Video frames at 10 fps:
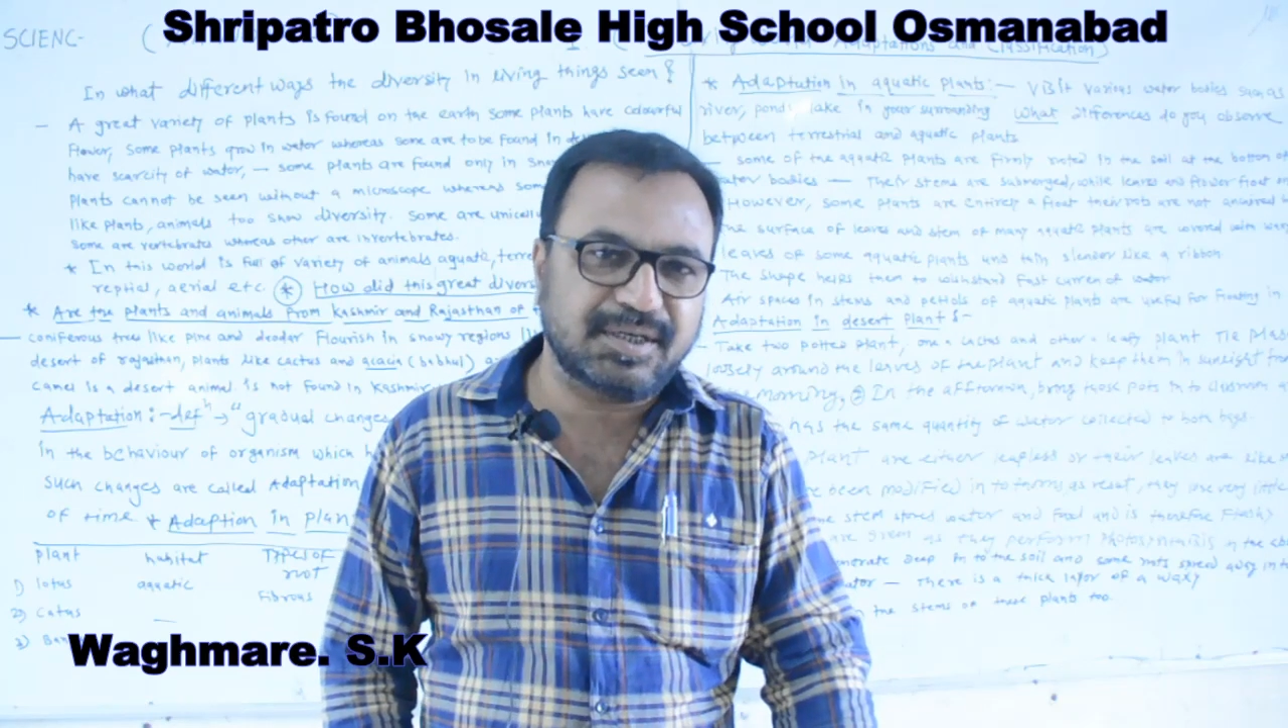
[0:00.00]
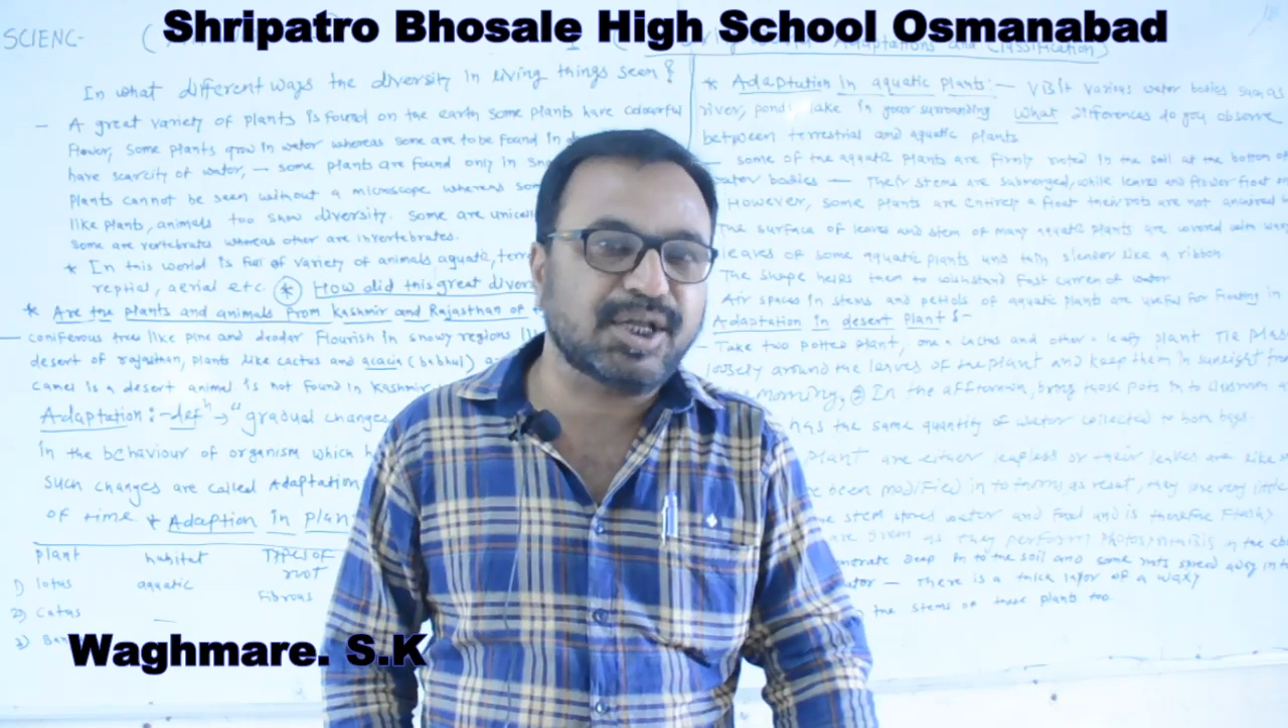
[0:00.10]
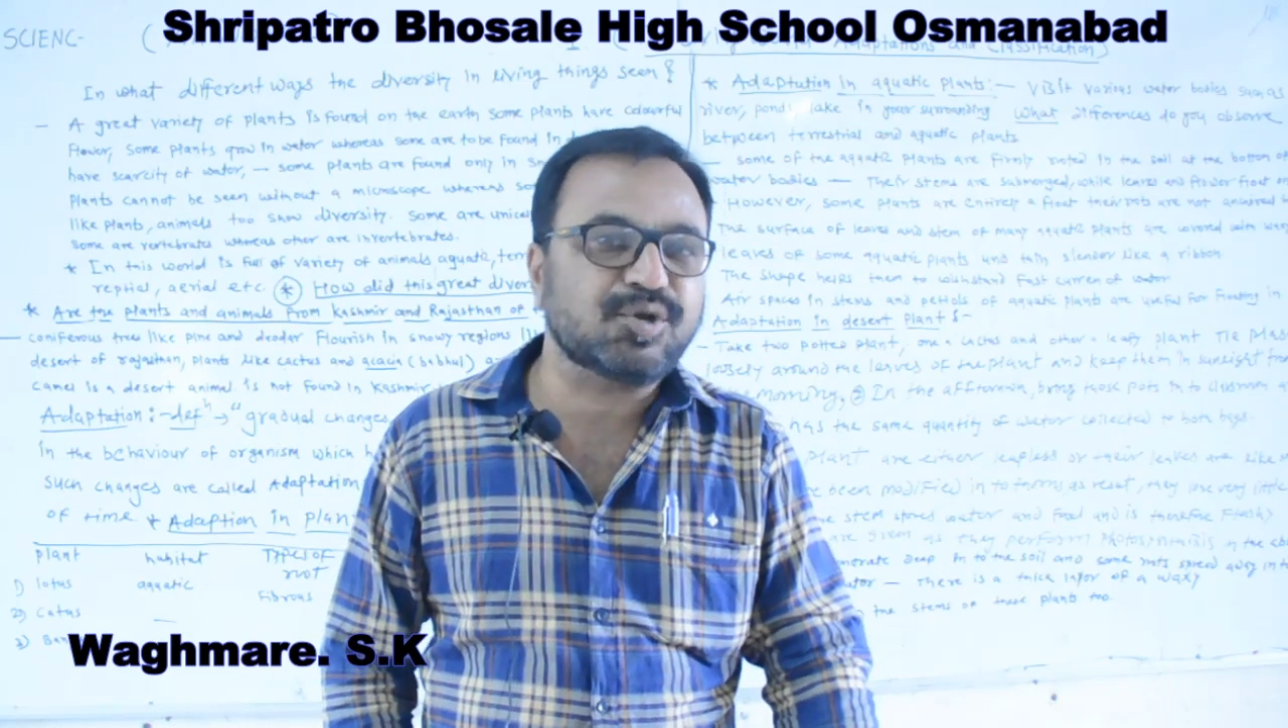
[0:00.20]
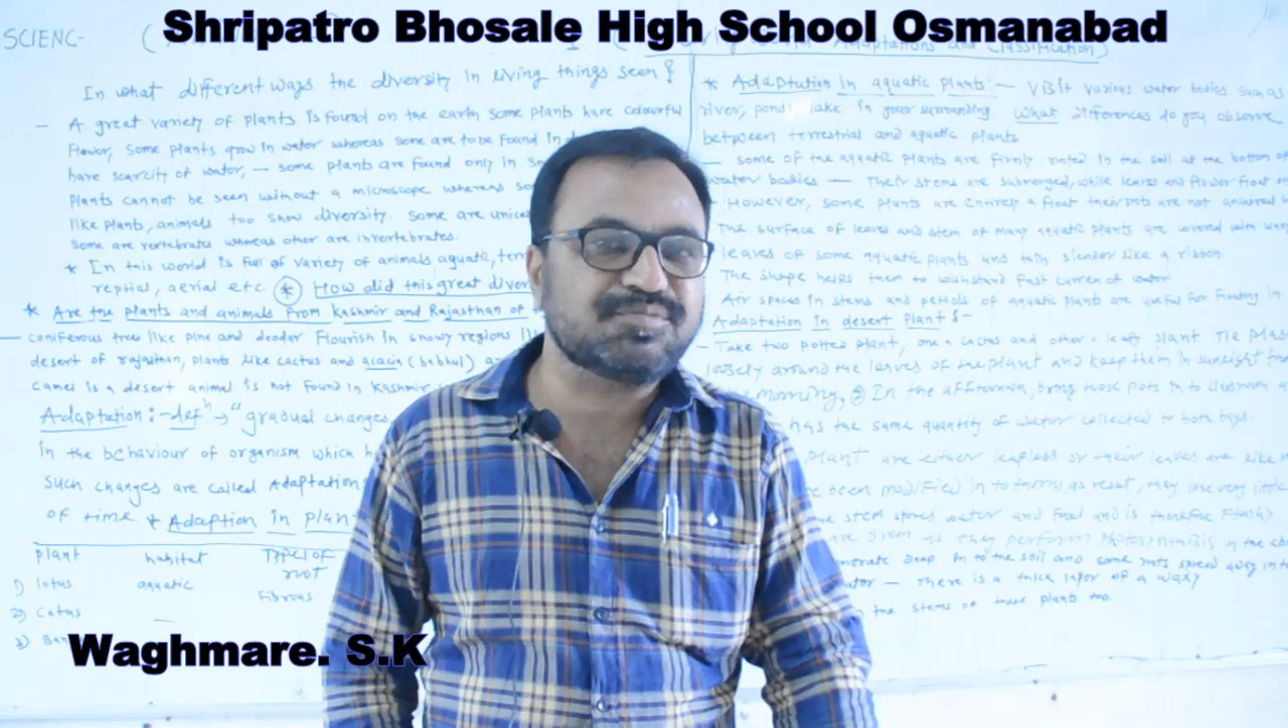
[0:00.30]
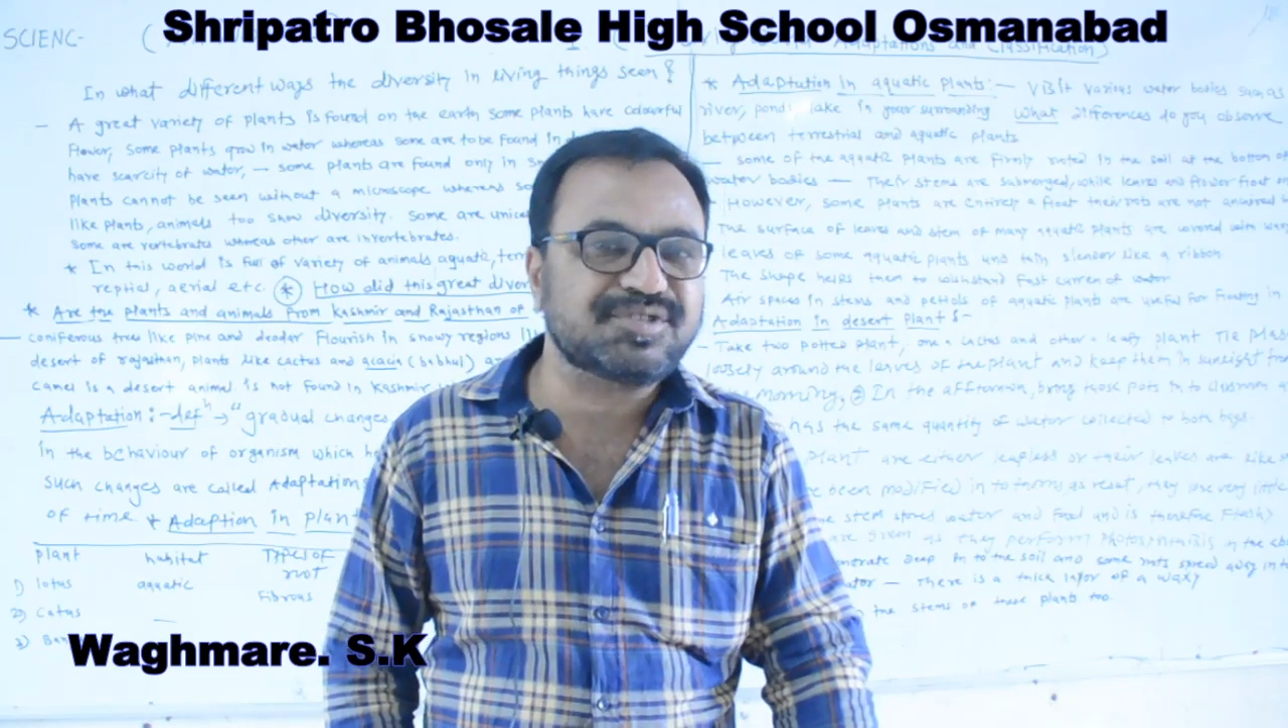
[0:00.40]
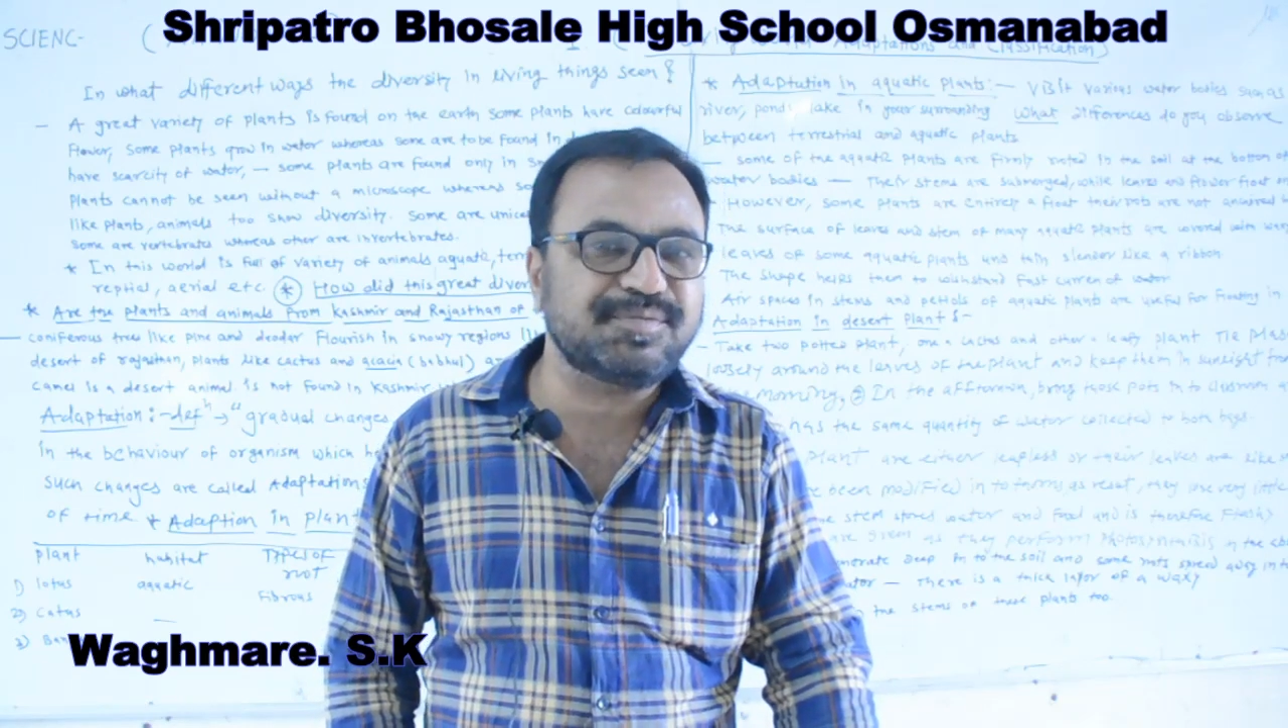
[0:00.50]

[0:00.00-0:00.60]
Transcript: Legumes